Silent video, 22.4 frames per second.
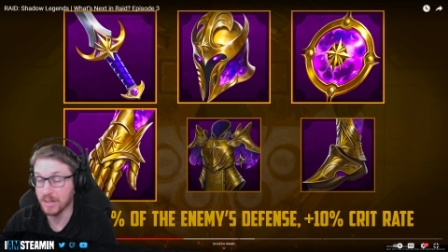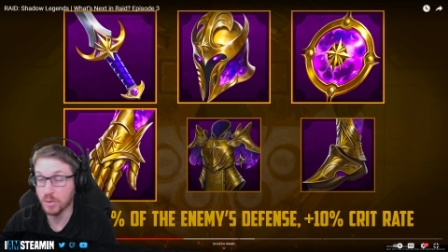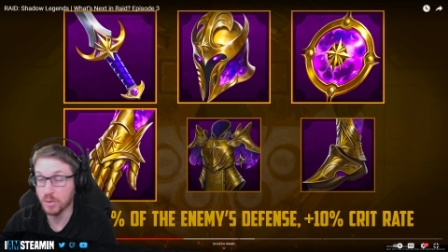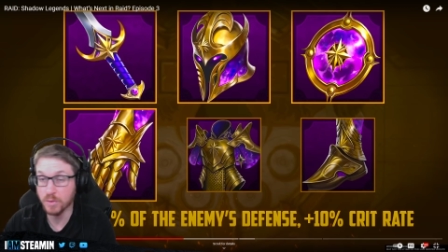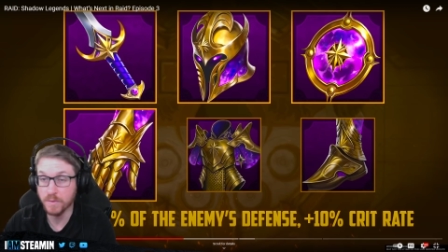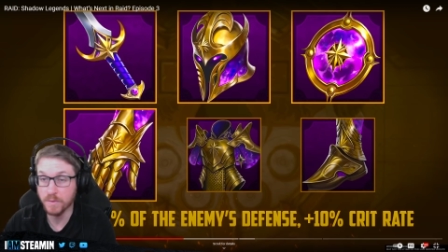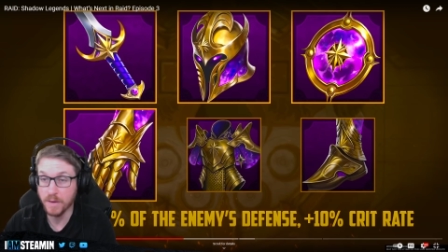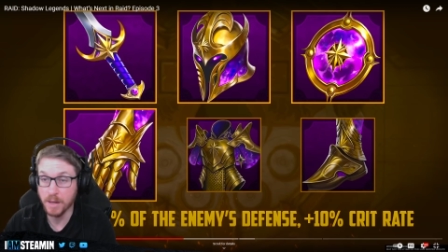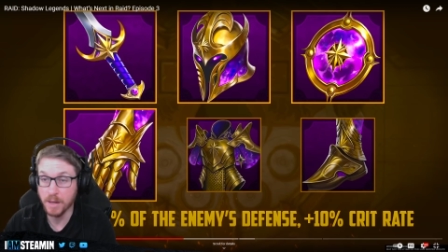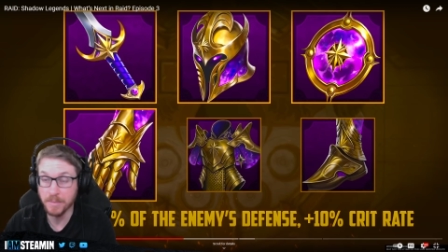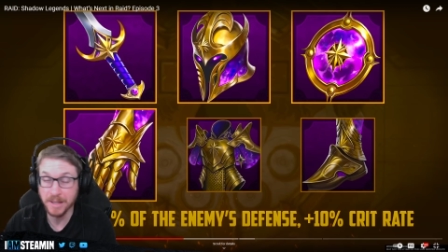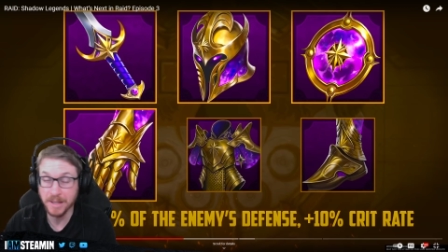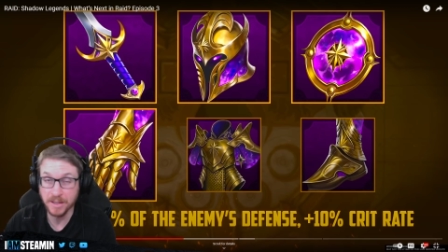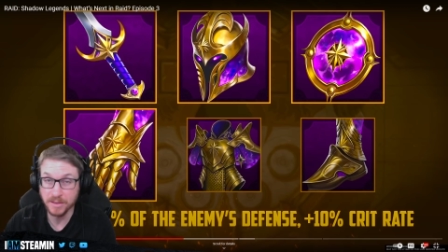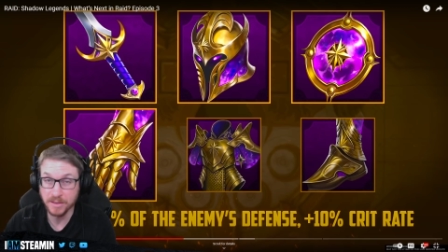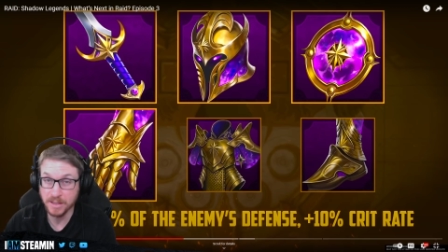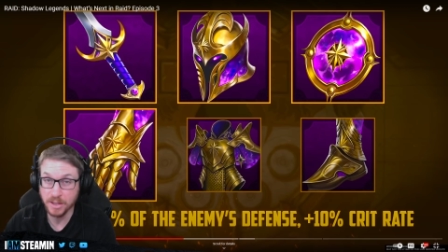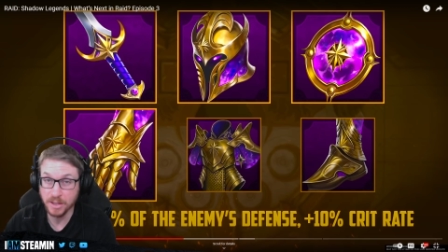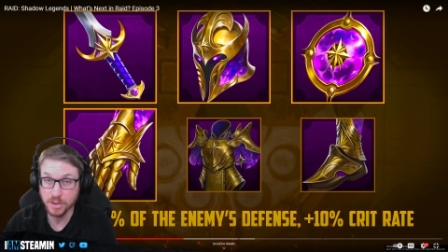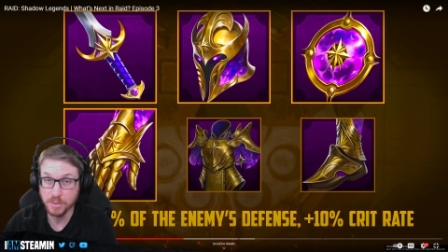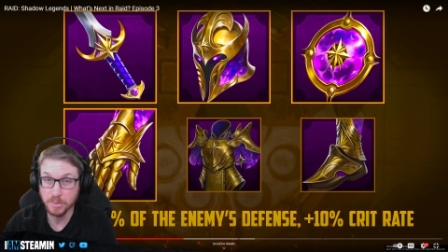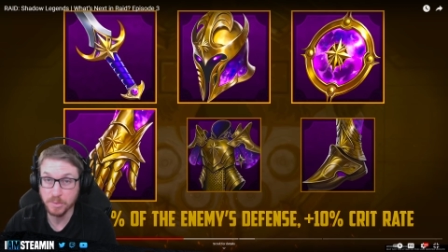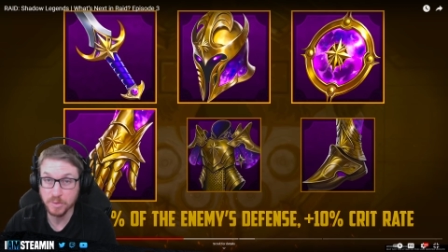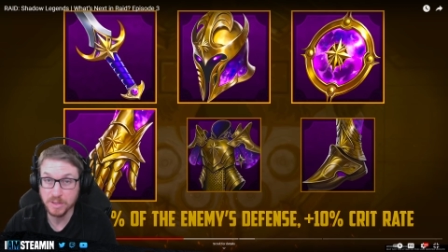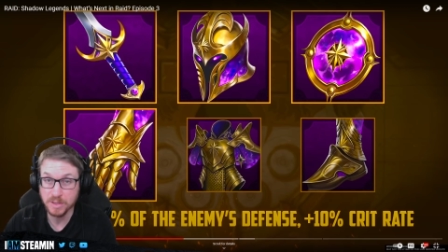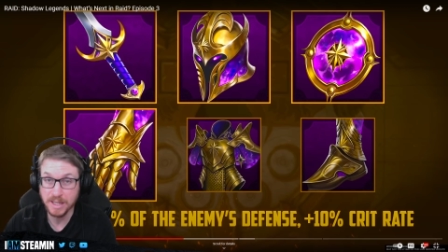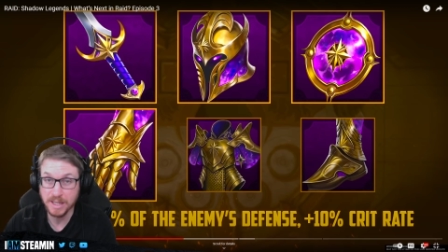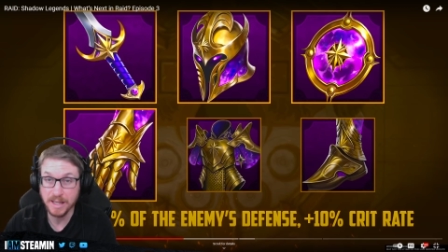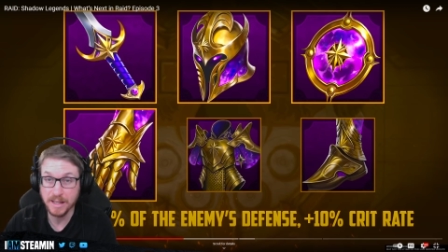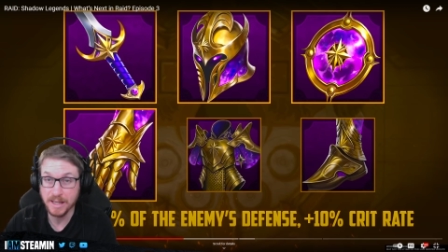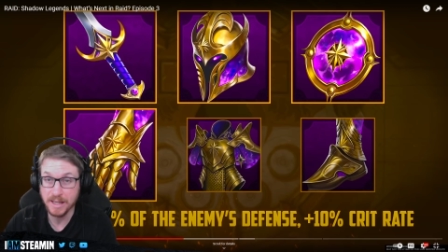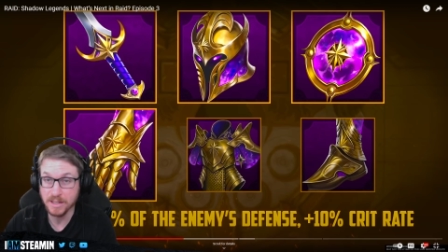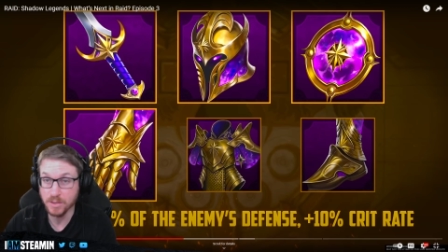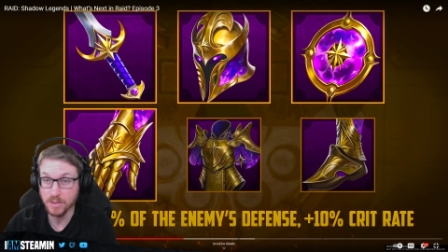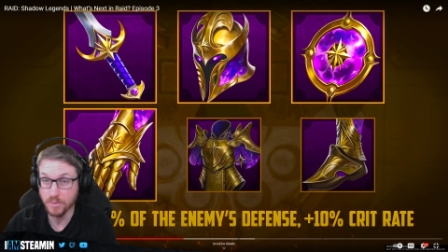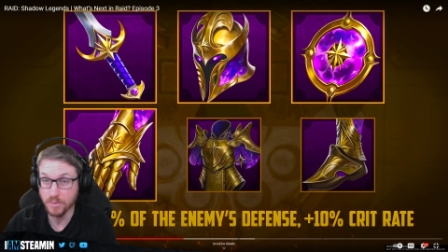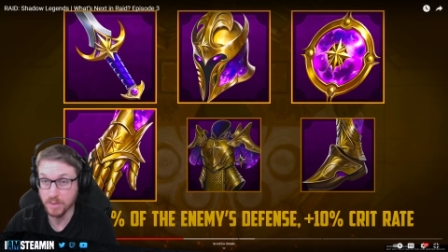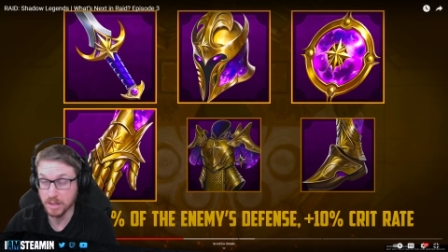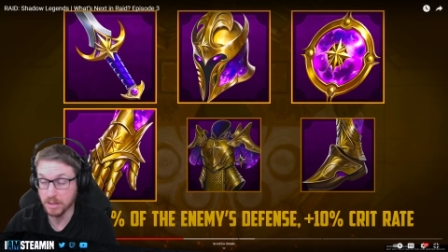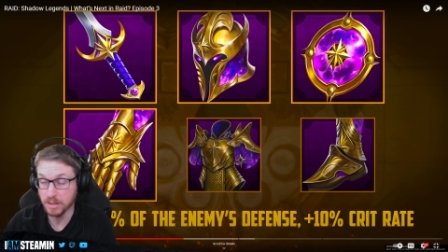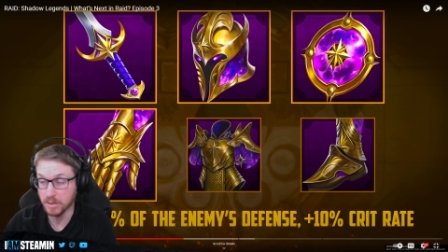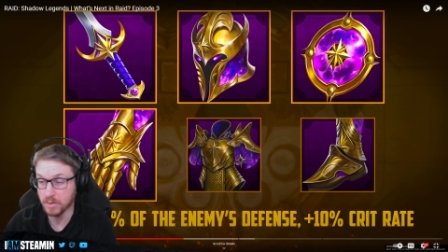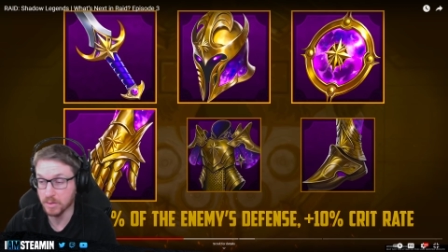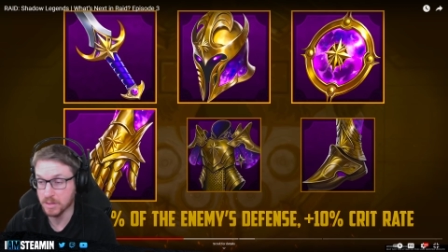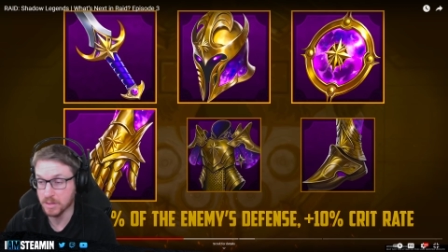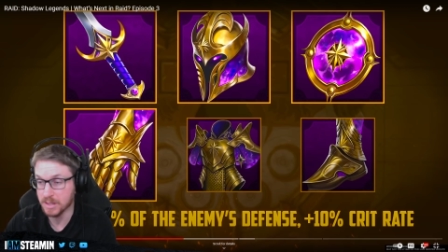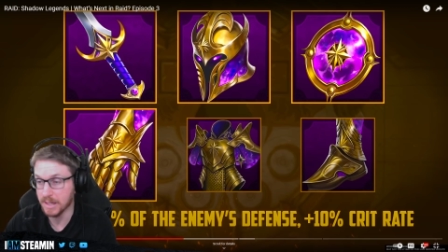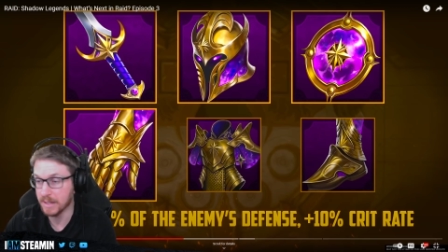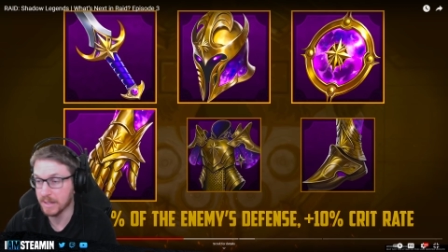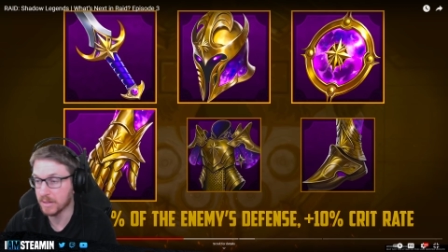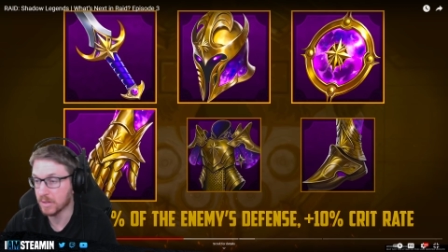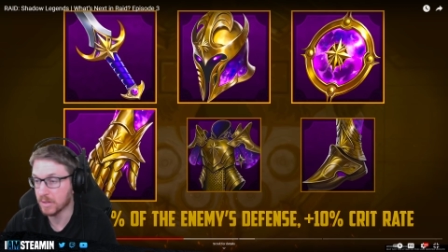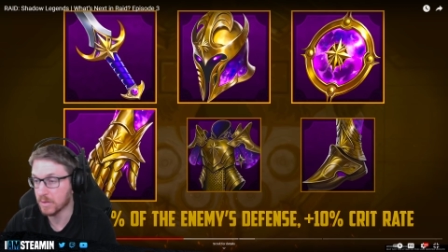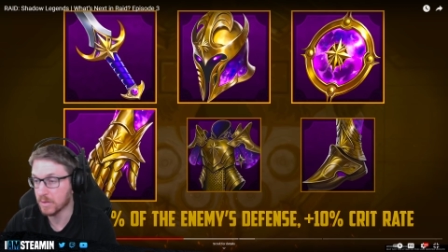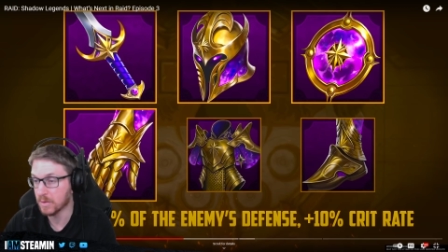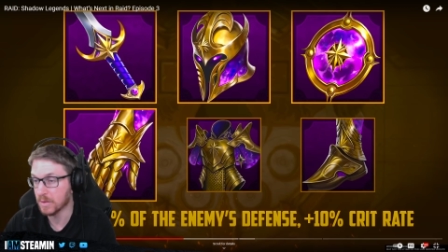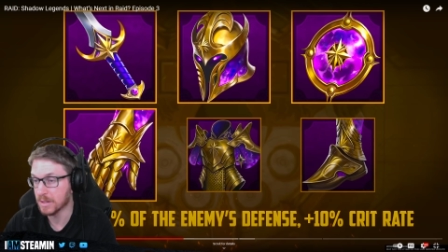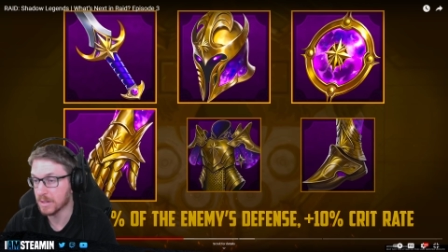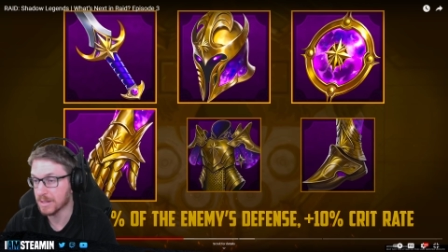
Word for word: I do farm the untouchable set. That's a really good set too.